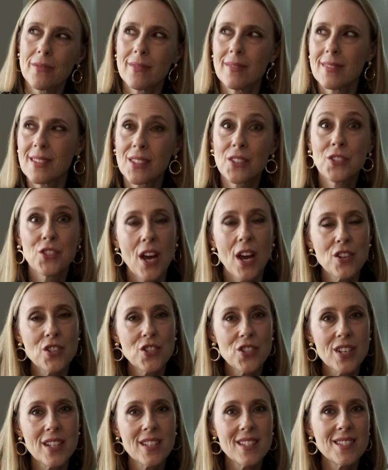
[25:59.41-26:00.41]

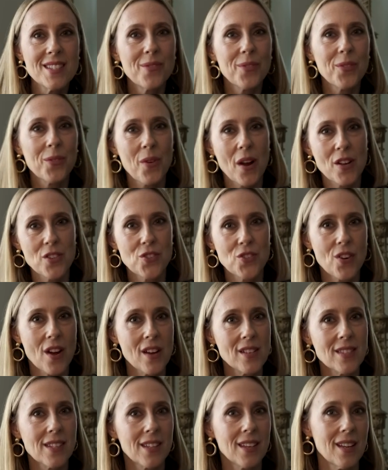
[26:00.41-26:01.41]
suggestions for
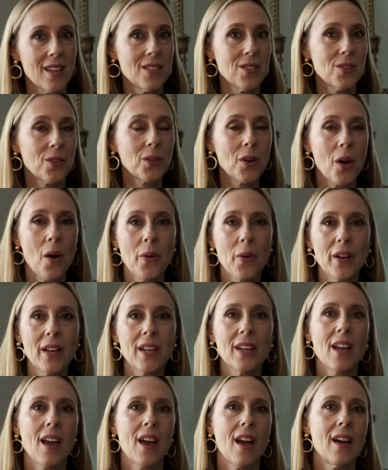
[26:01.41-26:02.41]
restaurants in case you're
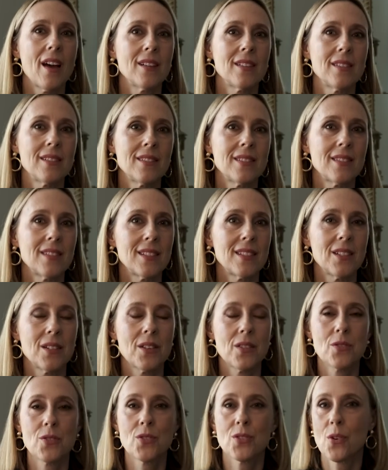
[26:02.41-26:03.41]
going, and you know,
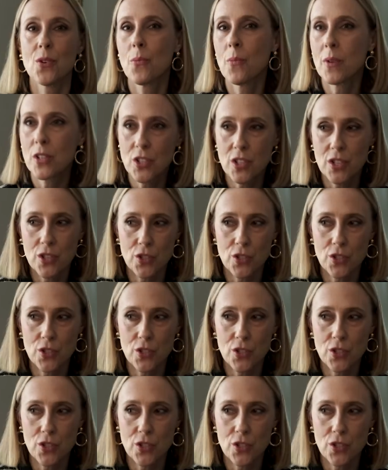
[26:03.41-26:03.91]
there's so much to